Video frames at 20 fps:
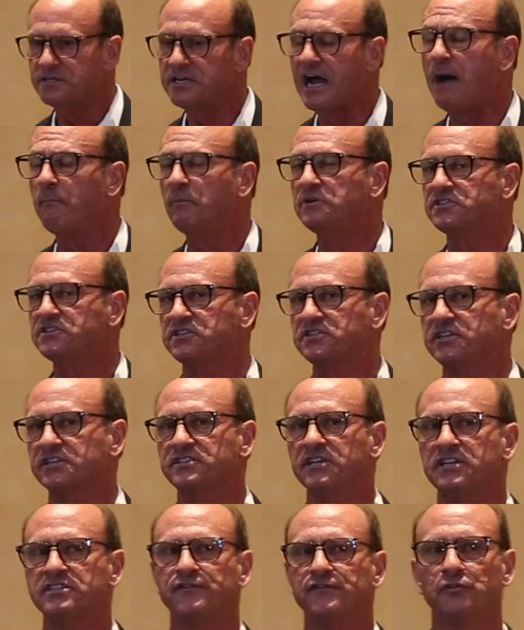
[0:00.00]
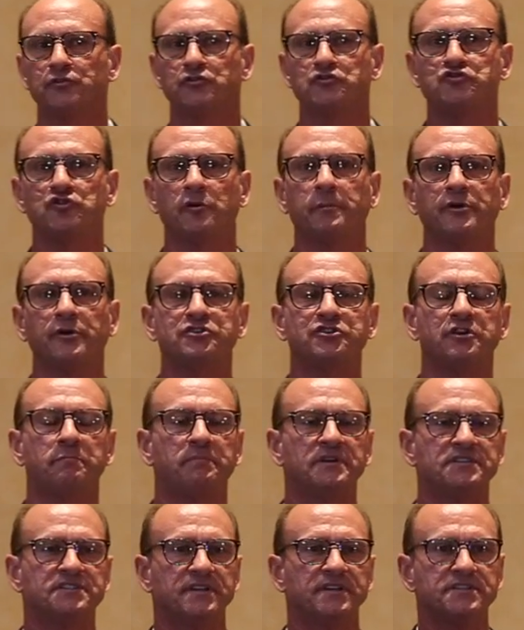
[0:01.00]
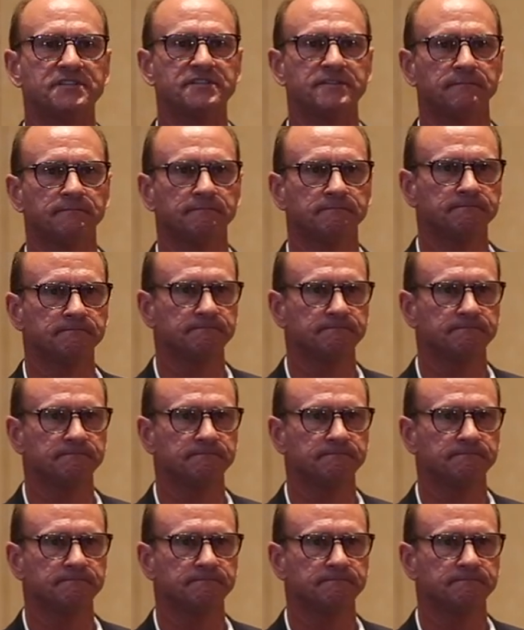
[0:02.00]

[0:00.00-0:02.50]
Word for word: Tom was a successful distributorship business